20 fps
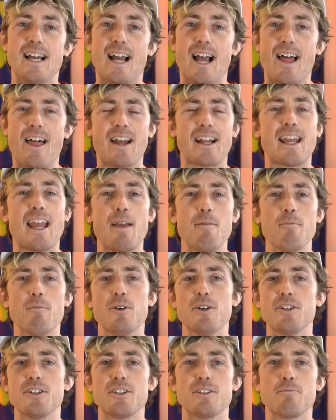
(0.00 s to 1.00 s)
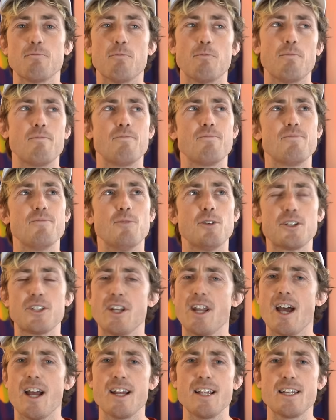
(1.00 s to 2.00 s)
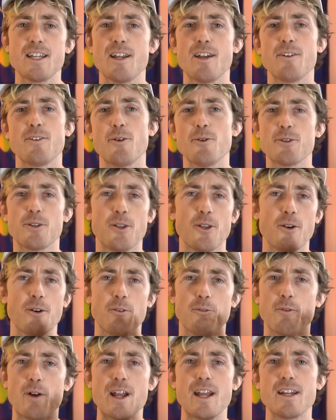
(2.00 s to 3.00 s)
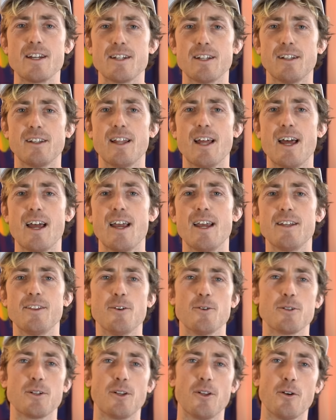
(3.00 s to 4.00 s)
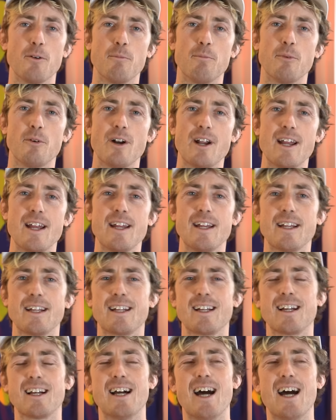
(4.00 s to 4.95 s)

That game was nice. There was a little rain delay. There was a little break.